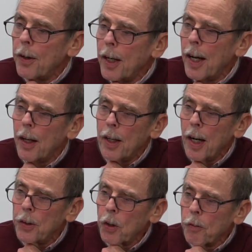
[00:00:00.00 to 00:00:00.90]
how,
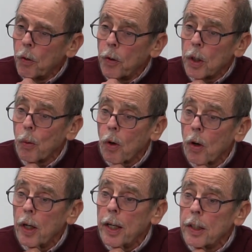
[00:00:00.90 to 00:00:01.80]
how you're viewing the
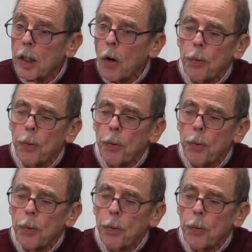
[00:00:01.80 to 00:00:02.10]
world and go